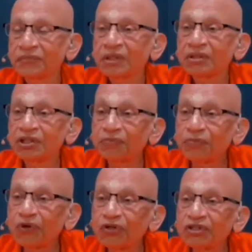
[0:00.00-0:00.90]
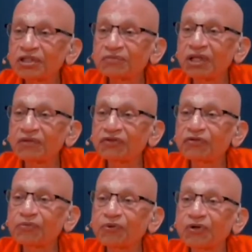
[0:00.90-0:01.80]
It's a process by which
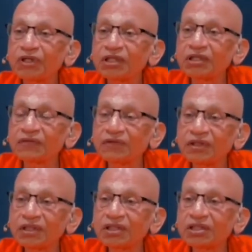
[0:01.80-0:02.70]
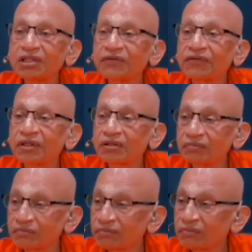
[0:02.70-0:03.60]
we progressively discover